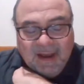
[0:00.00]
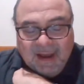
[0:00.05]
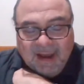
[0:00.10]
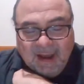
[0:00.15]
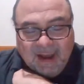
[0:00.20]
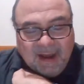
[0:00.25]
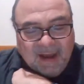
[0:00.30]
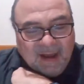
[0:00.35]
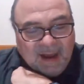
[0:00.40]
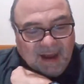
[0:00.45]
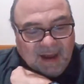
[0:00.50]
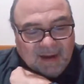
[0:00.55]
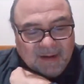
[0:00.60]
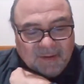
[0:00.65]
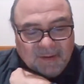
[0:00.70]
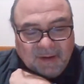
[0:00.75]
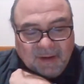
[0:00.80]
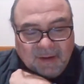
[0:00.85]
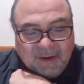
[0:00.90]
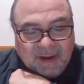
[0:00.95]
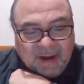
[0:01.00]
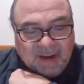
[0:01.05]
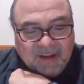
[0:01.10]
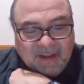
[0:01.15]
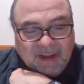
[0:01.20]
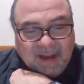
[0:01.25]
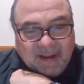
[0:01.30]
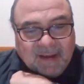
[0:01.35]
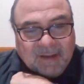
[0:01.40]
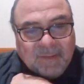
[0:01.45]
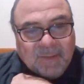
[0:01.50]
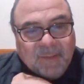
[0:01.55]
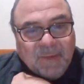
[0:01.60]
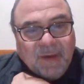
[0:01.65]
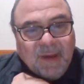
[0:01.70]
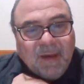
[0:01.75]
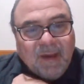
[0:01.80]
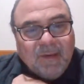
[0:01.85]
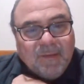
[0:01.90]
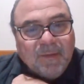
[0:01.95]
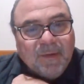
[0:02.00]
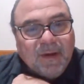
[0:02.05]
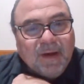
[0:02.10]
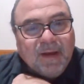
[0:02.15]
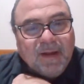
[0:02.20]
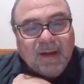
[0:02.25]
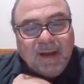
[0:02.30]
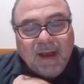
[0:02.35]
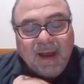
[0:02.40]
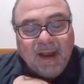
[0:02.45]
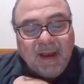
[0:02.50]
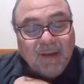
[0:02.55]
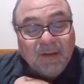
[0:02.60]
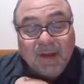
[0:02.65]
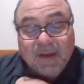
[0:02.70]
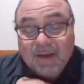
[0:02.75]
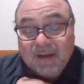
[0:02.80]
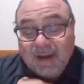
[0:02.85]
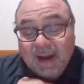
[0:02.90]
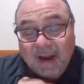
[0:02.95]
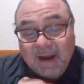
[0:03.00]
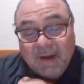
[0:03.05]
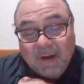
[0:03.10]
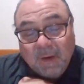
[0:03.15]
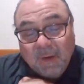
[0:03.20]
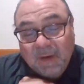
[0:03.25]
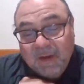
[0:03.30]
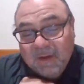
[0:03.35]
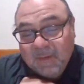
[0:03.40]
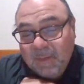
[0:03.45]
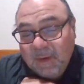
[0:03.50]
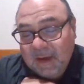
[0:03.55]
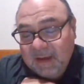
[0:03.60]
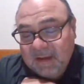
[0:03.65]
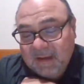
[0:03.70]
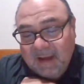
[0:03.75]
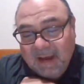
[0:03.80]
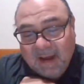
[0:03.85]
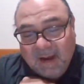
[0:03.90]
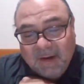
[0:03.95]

I don't know how that can be. But listen, I know he's busy.